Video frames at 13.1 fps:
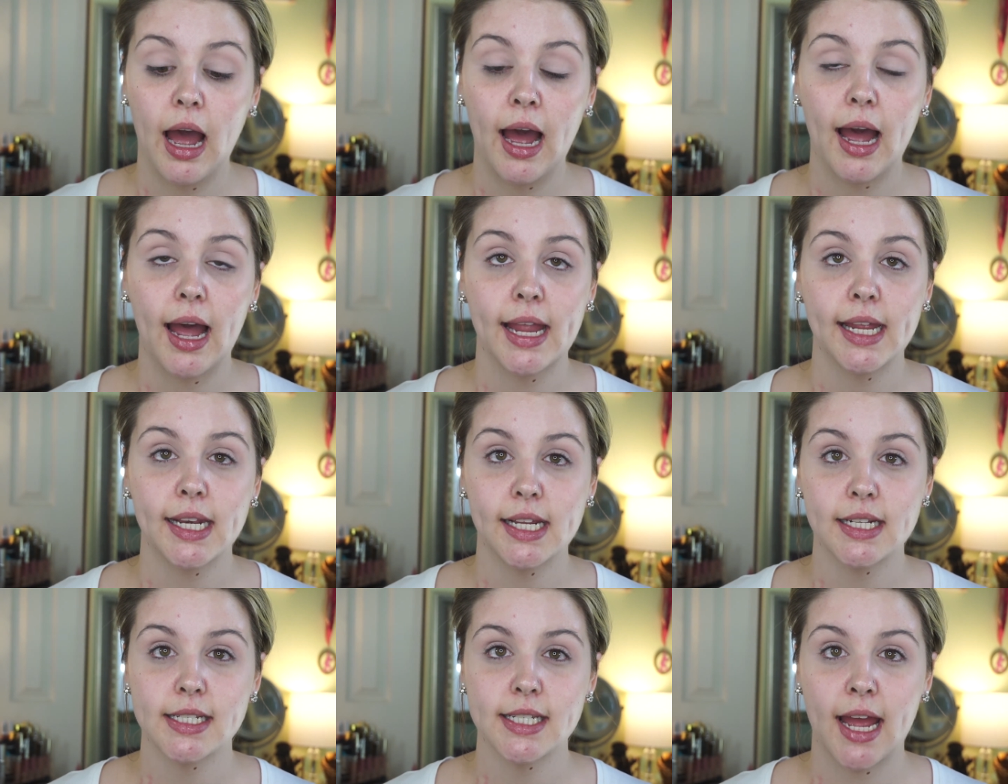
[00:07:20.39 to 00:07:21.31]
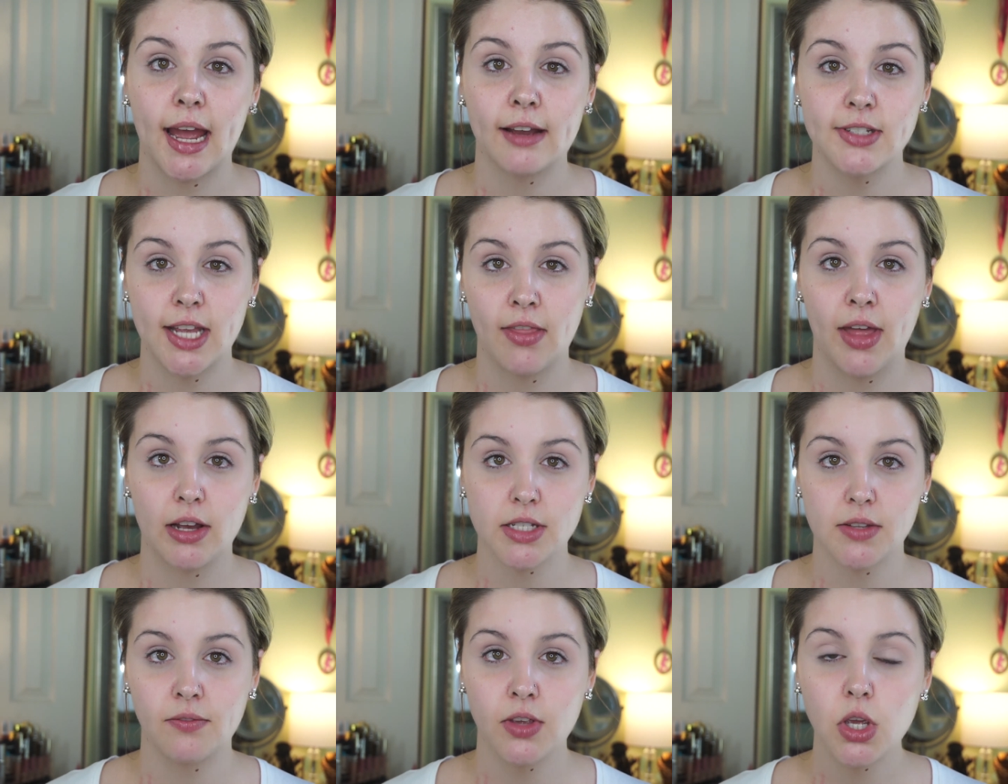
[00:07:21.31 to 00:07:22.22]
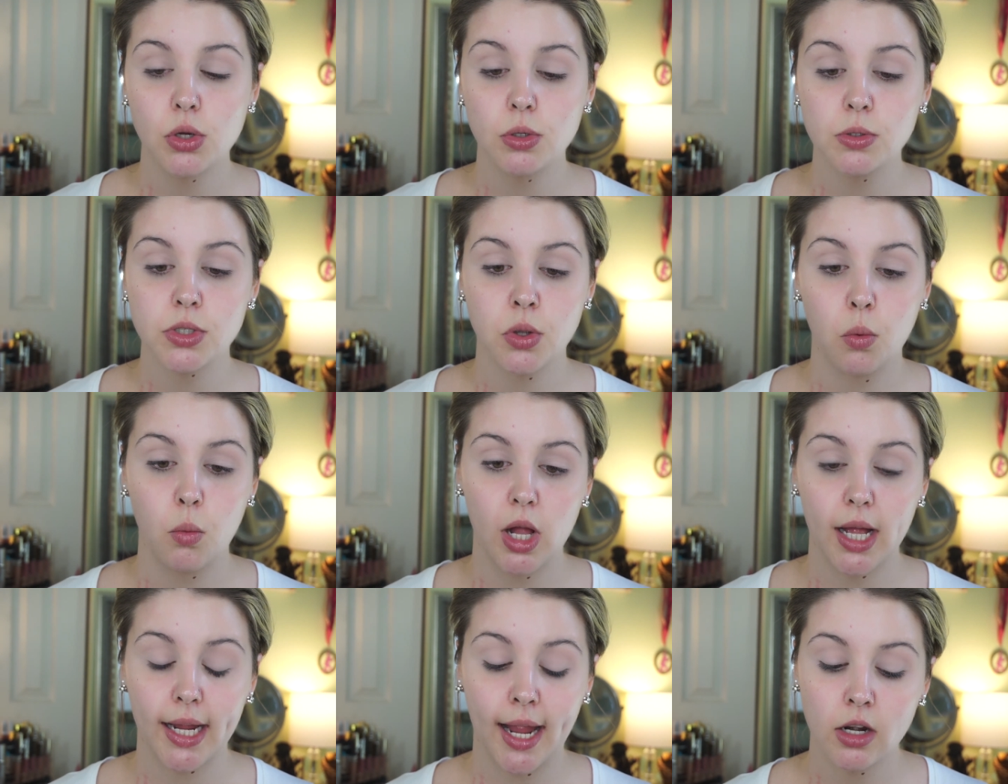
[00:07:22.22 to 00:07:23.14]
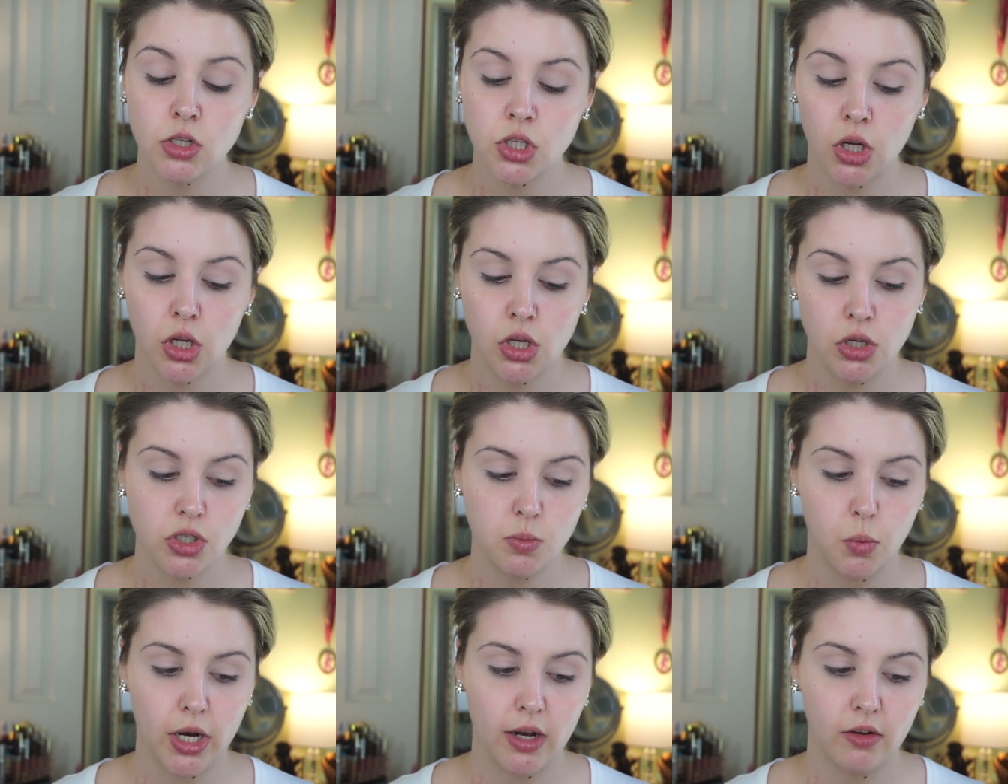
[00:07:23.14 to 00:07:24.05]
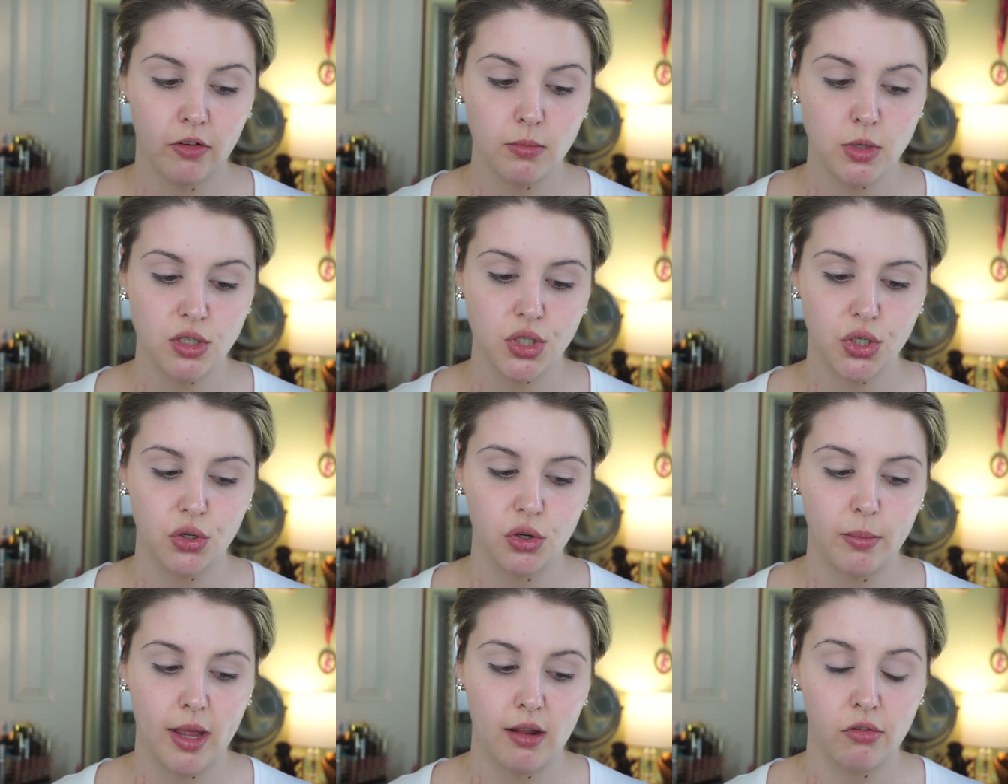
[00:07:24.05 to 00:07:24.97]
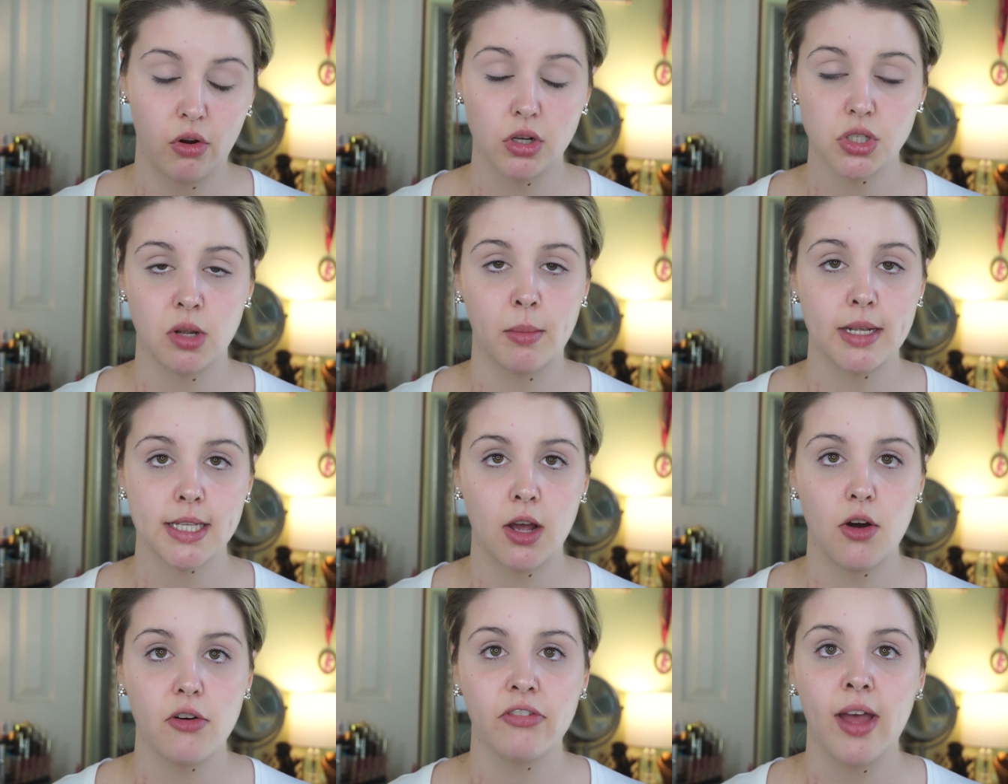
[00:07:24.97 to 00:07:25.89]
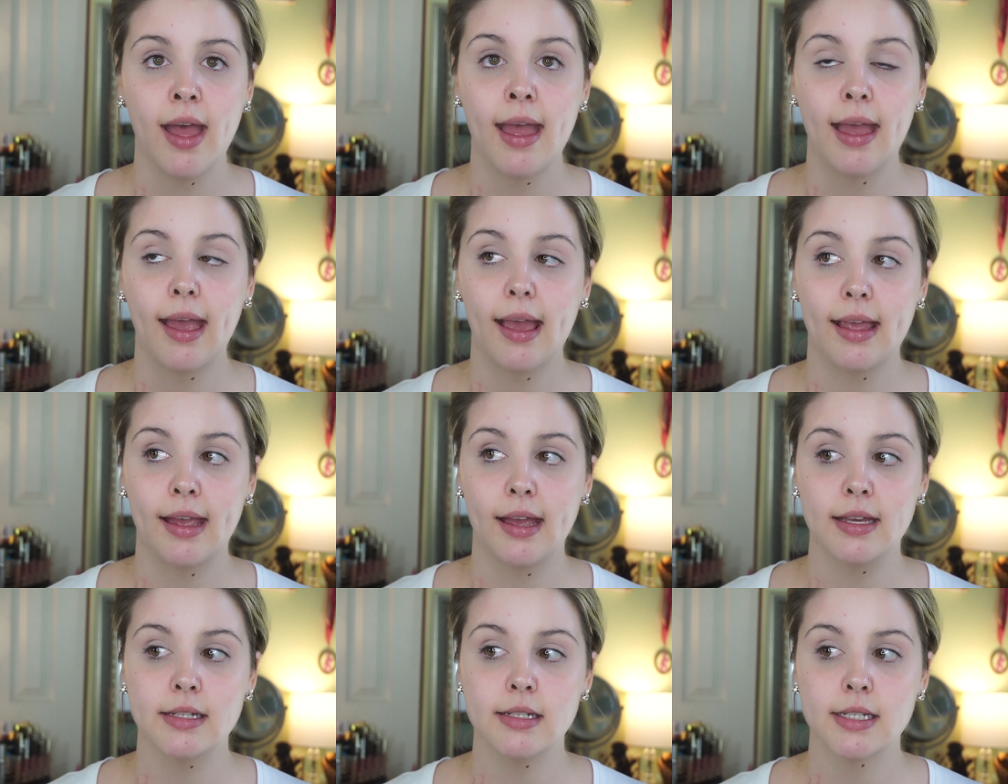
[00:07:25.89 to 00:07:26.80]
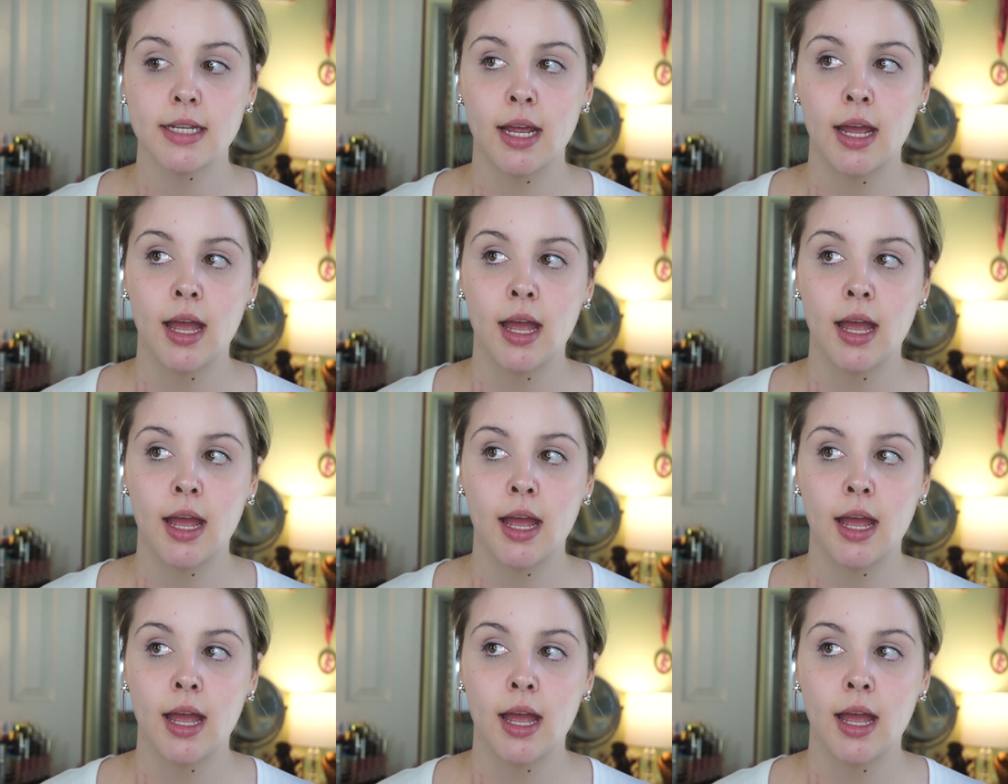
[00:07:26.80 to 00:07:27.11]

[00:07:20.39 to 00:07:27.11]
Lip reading: I needed to have 10,000 views. Well, I kind of took a huge break from YouTube and focused on myself, and